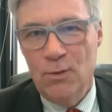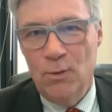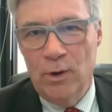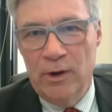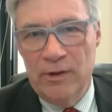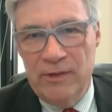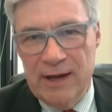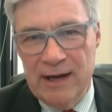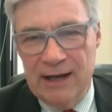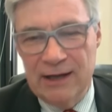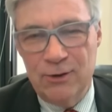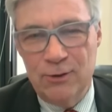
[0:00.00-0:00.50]

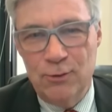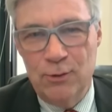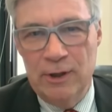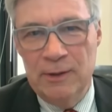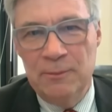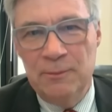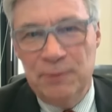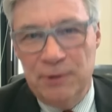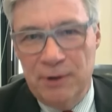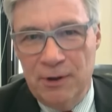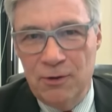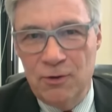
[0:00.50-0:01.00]
where that
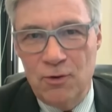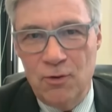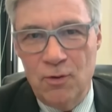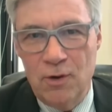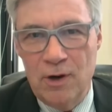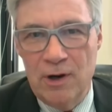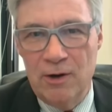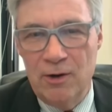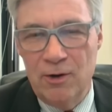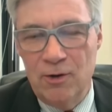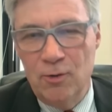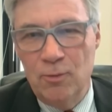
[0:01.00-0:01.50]
quid pro
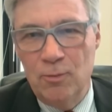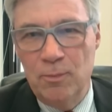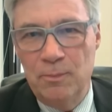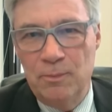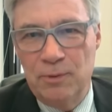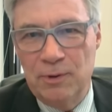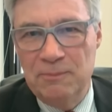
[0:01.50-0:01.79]
quo